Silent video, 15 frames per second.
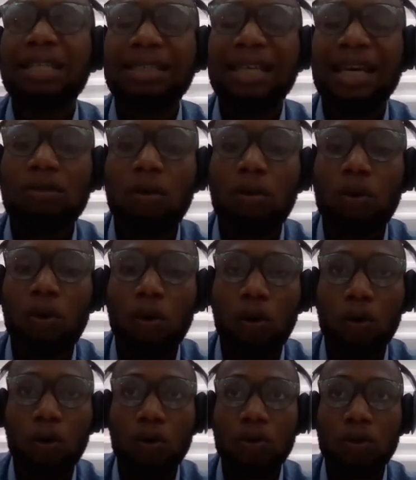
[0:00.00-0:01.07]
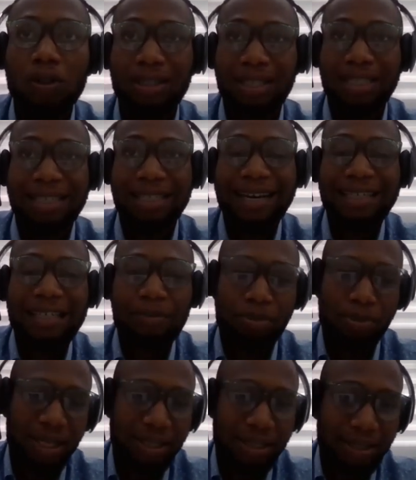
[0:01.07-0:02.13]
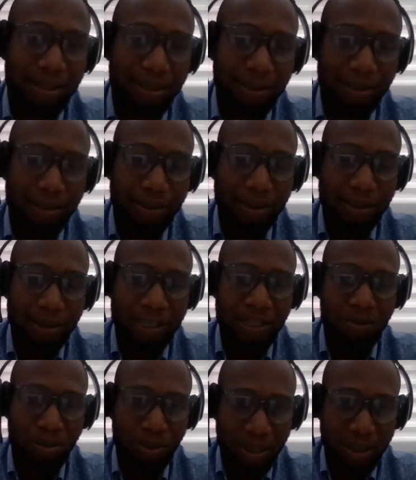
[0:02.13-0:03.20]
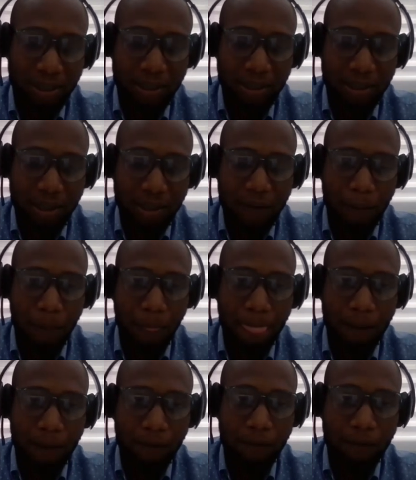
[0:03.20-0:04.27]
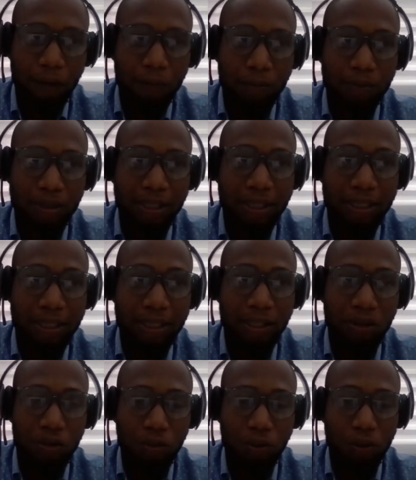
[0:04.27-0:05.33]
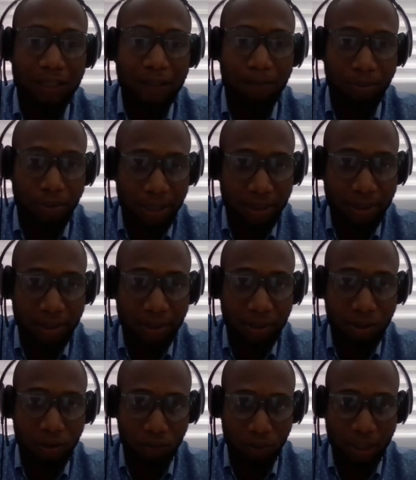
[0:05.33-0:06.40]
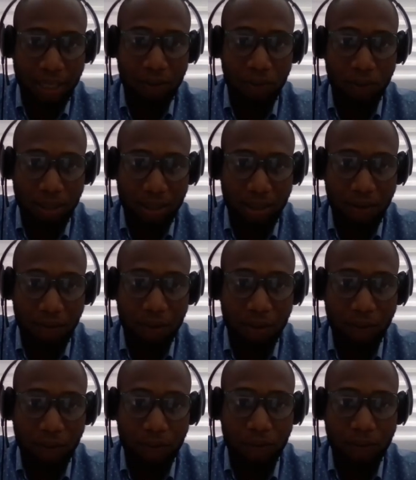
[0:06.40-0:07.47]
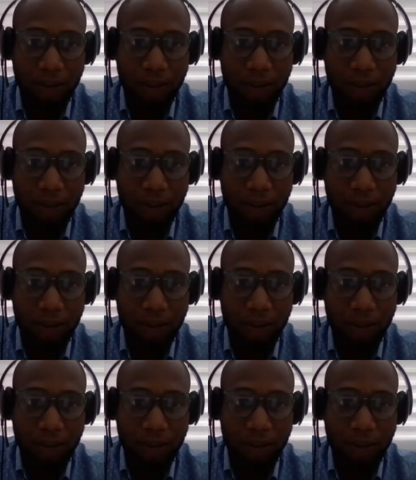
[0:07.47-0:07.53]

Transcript: there's what we call design sprint. Sprint from the English word sprint. You get to understand what I want to